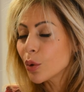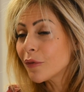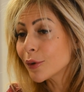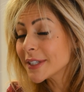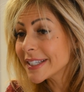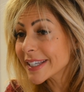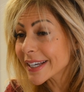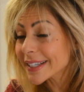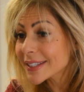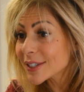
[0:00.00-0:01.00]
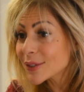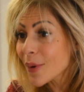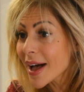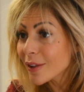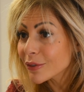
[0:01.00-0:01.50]
You were 46 as
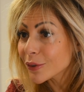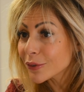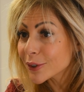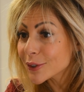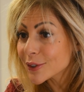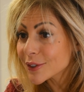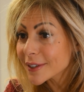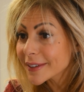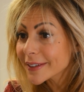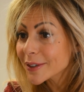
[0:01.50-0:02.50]
well for your first